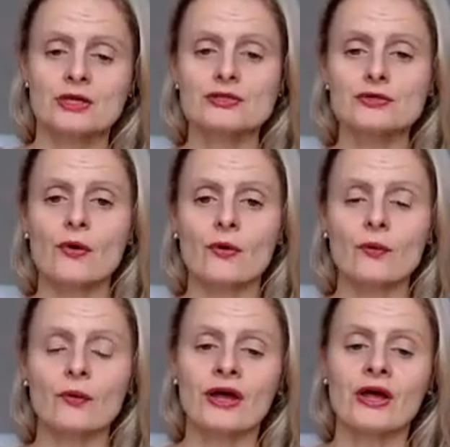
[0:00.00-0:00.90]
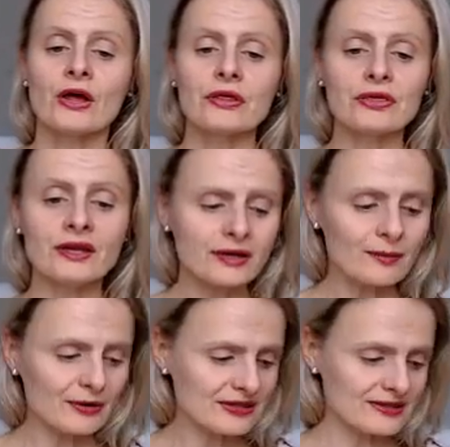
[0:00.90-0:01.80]
So think
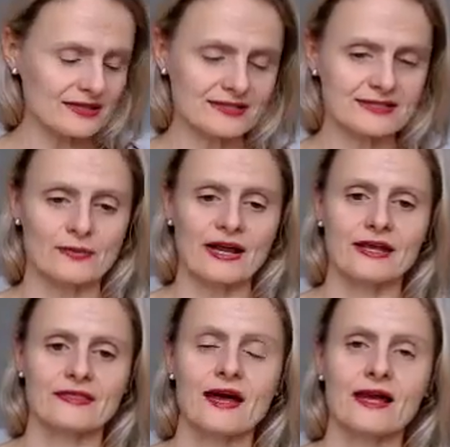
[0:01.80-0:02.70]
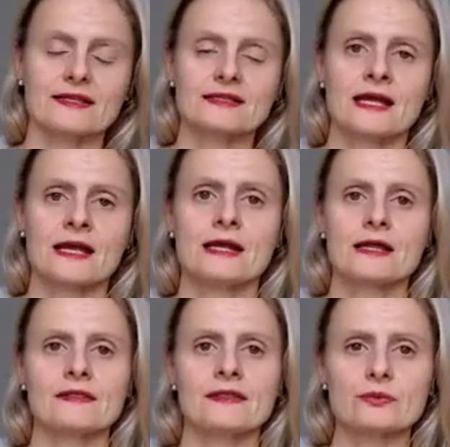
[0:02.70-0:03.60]
about it this way, that
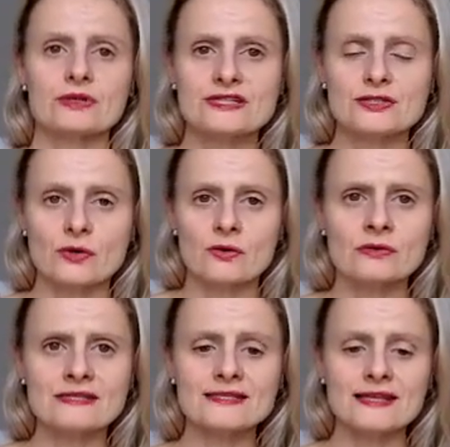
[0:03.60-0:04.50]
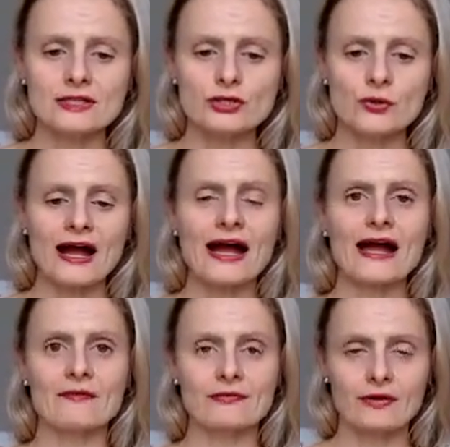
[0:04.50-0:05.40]
the results that you
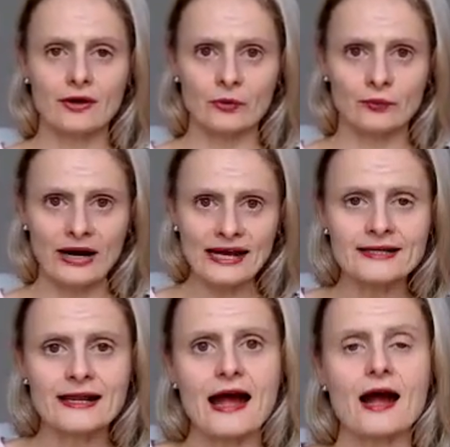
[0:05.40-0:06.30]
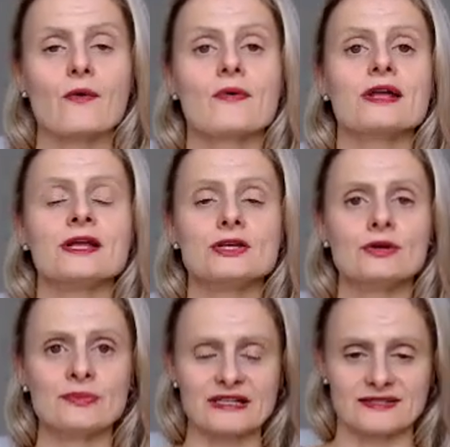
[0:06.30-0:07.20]
have right now in your
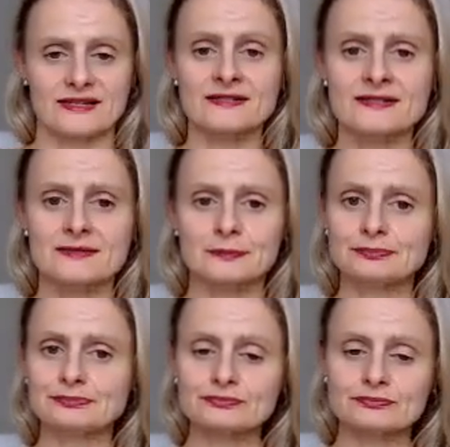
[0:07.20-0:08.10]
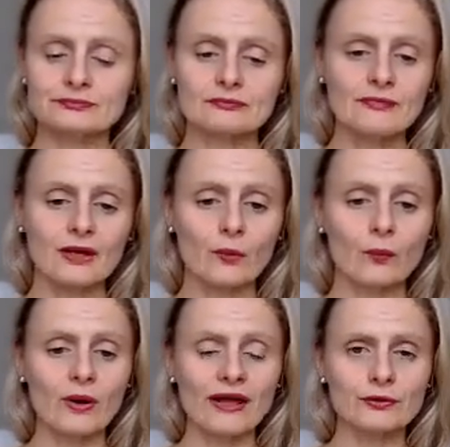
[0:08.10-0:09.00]
business,
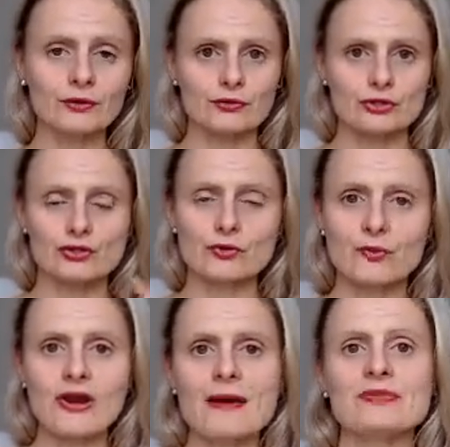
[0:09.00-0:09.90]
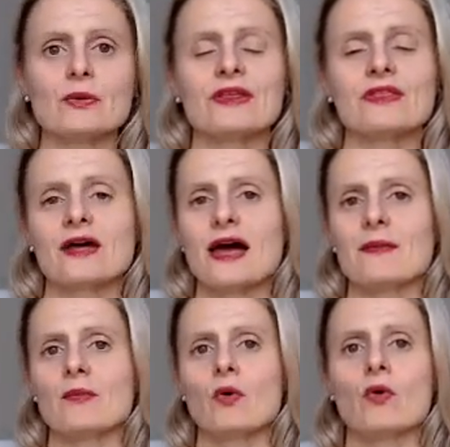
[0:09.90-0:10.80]
whether you're super happy with
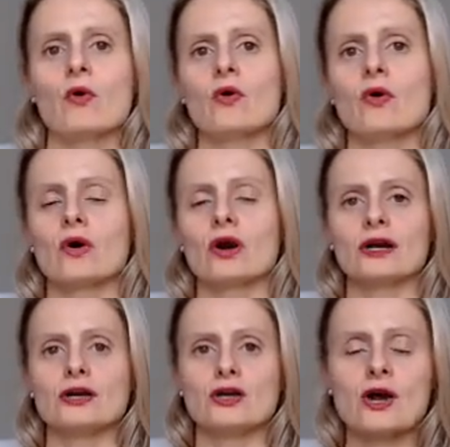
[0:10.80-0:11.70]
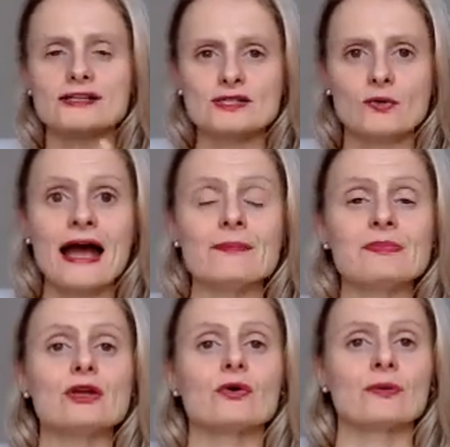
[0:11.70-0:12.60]
them or not so
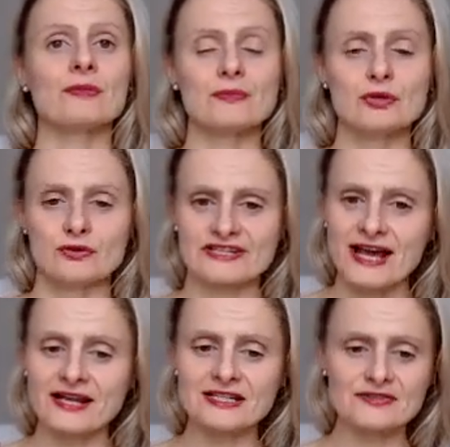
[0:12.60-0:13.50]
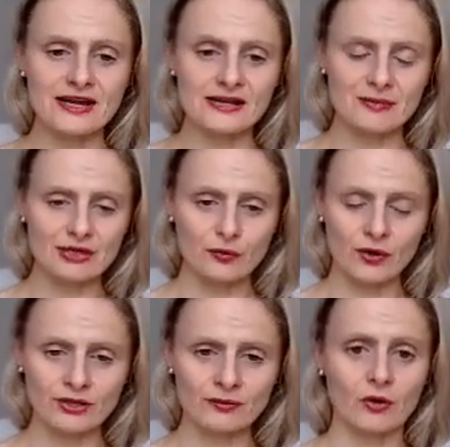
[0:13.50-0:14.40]
happy, or maybe you're satisfied but you
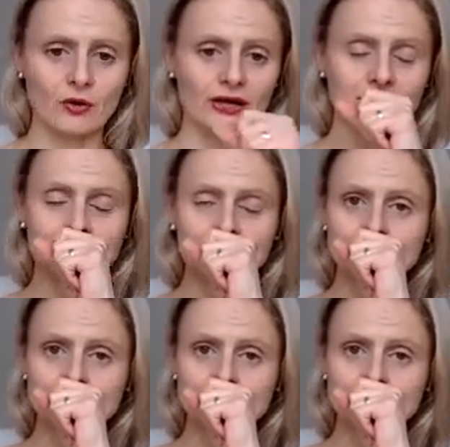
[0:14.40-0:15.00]
want more,